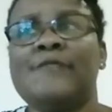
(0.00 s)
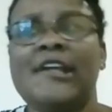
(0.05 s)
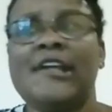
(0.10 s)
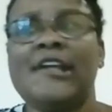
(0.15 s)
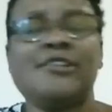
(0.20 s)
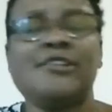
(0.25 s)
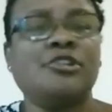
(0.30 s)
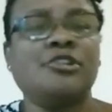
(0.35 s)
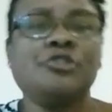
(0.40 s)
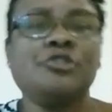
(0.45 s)

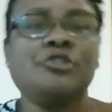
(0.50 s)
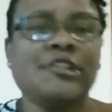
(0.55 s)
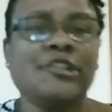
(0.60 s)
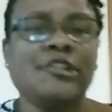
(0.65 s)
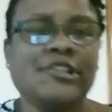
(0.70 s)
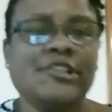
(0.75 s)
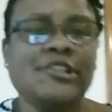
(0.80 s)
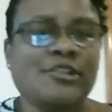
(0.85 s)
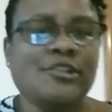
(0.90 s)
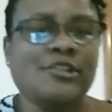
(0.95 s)
It's
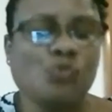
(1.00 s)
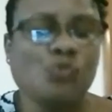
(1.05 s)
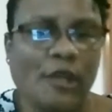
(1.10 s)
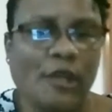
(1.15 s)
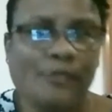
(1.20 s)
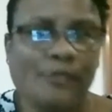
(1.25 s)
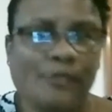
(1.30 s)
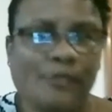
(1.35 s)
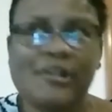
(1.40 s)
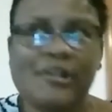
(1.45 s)
usually just
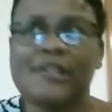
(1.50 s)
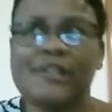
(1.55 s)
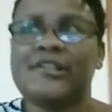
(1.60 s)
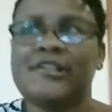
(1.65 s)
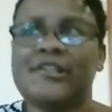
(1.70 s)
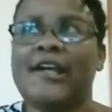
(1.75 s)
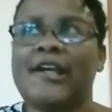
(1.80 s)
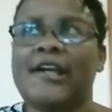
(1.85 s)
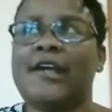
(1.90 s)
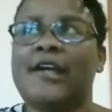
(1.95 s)
one pill a
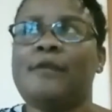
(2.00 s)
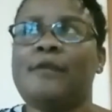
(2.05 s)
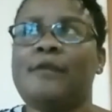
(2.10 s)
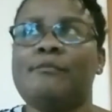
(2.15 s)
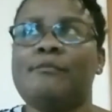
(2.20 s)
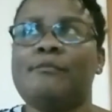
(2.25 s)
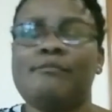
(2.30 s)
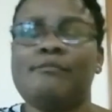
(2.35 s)
day.